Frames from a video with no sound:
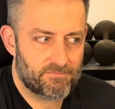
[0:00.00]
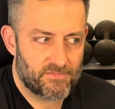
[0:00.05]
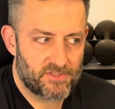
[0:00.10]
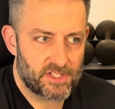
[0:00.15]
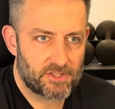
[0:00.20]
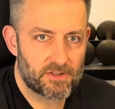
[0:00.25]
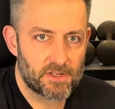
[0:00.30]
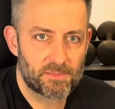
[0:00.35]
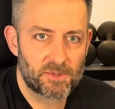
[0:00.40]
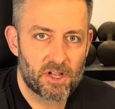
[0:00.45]
The
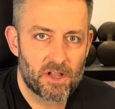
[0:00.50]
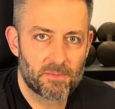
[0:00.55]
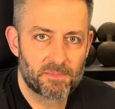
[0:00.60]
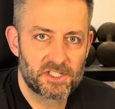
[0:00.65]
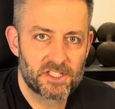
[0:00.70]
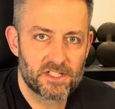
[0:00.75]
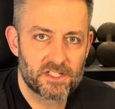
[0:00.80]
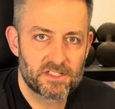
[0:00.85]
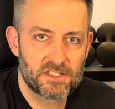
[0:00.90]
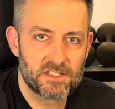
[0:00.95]
grip
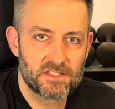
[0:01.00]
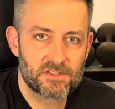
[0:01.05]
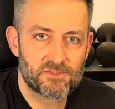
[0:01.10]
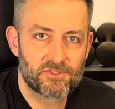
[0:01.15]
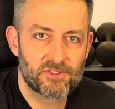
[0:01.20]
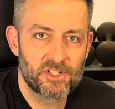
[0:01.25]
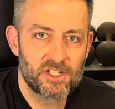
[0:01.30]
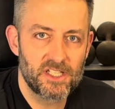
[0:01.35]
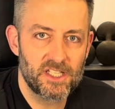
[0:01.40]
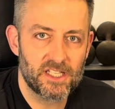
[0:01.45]
competition is
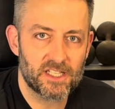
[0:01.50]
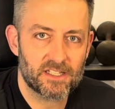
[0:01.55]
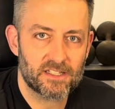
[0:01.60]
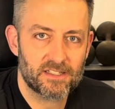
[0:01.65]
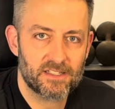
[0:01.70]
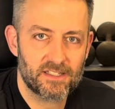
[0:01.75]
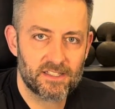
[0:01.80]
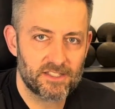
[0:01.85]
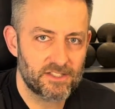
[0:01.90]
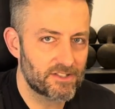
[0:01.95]
free.
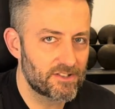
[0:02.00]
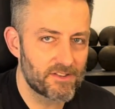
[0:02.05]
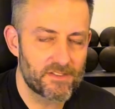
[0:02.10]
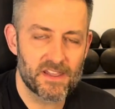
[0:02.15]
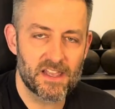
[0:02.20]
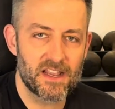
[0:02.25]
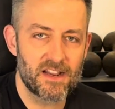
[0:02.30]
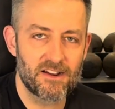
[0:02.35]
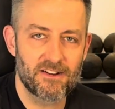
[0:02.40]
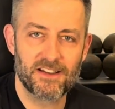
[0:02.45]
You're
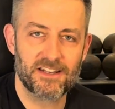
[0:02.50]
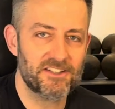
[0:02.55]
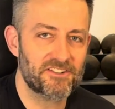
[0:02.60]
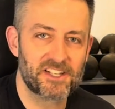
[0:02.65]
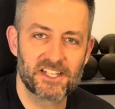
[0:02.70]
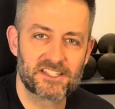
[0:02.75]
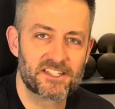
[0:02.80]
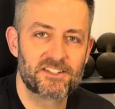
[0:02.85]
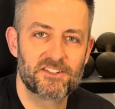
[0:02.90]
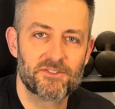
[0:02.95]
there and you
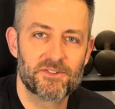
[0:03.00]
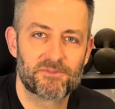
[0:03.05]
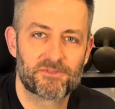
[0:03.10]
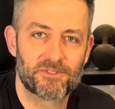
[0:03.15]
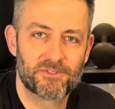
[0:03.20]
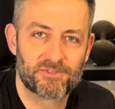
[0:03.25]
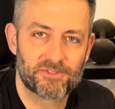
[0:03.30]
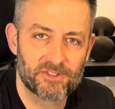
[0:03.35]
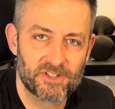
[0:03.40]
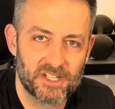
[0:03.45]
get to do it
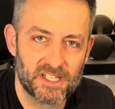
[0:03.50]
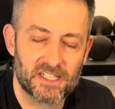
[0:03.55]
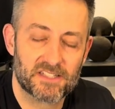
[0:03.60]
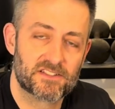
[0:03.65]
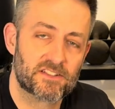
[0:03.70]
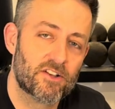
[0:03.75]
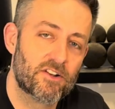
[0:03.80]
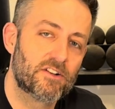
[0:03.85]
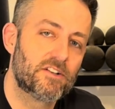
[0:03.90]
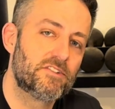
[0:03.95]
for free as
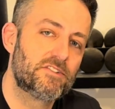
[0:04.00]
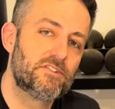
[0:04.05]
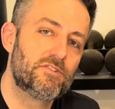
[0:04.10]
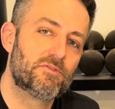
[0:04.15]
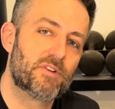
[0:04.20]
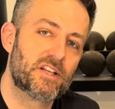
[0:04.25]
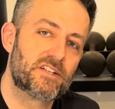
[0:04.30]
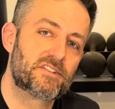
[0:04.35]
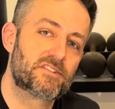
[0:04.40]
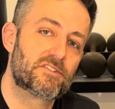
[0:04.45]
long as you
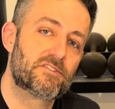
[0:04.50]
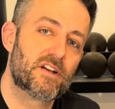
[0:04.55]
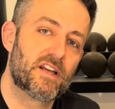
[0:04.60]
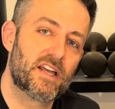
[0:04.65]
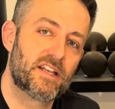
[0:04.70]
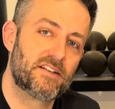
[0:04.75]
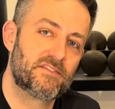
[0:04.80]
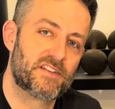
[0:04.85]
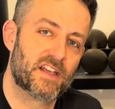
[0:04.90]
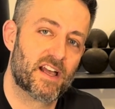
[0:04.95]
register
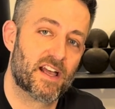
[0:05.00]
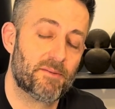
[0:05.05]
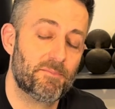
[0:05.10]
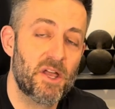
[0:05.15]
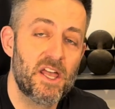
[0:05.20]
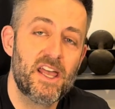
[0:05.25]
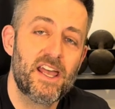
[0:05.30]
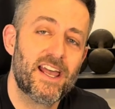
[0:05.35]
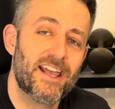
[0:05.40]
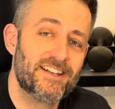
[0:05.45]
ahead of time.
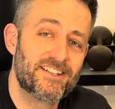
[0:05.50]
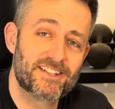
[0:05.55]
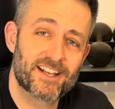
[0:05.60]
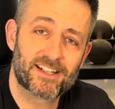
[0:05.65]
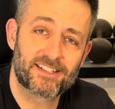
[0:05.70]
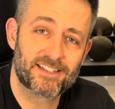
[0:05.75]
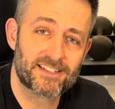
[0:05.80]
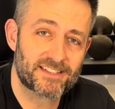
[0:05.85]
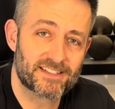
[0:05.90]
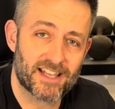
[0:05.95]
And
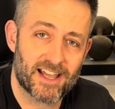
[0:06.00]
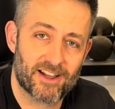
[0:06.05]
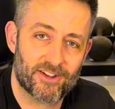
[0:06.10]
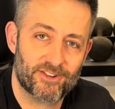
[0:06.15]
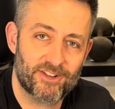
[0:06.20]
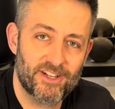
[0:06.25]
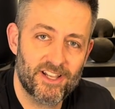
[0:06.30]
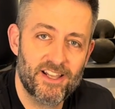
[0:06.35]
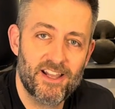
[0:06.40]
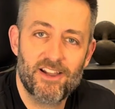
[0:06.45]
check this out.